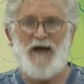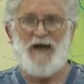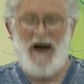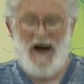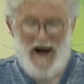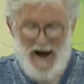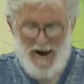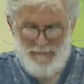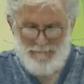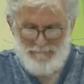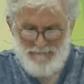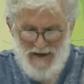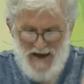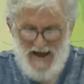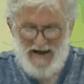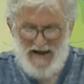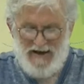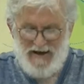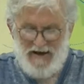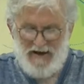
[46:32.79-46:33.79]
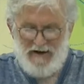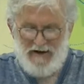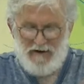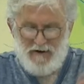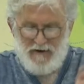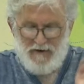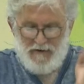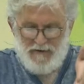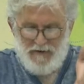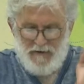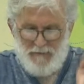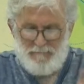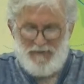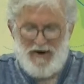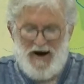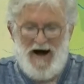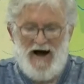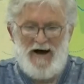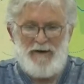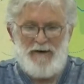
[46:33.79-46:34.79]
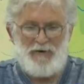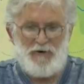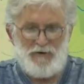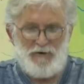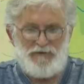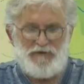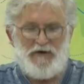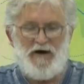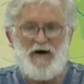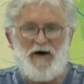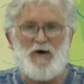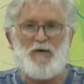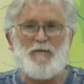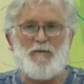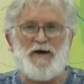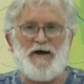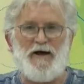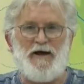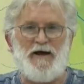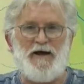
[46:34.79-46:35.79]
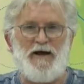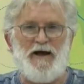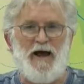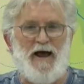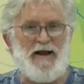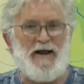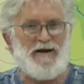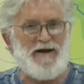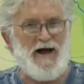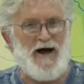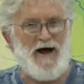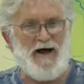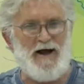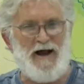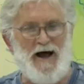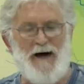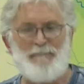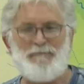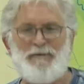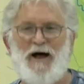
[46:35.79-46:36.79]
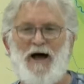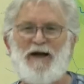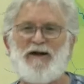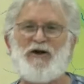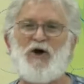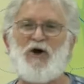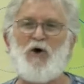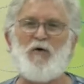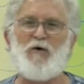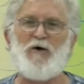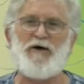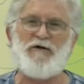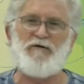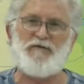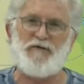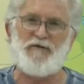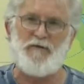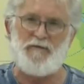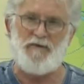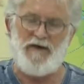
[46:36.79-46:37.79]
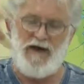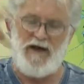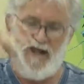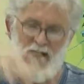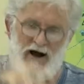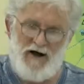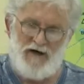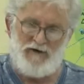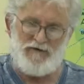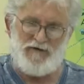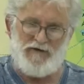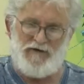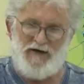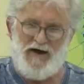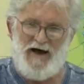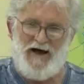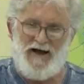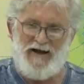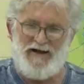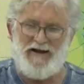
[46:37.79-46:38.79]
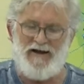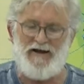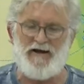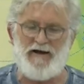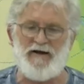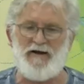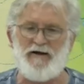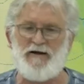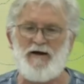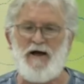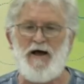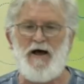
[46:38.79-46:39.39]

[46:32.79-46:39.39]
I'm making the Bible tell me, and I'm not going from the outside in.